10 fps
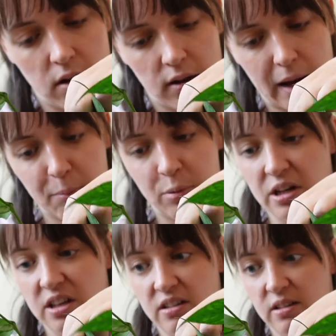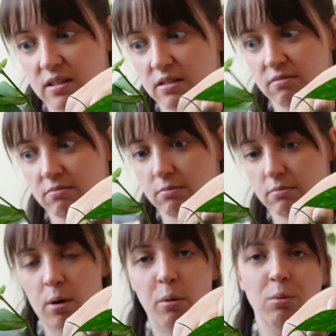companies,
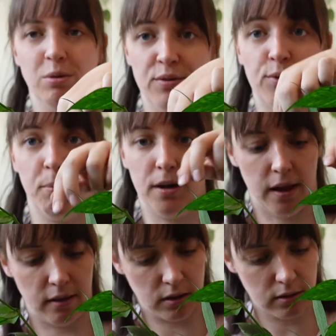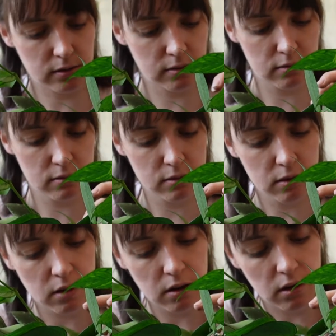probably from the Netherlands.
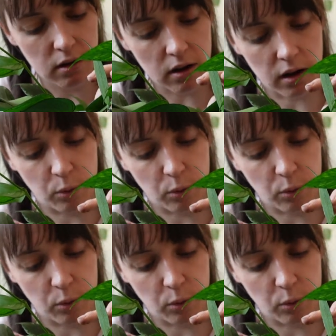I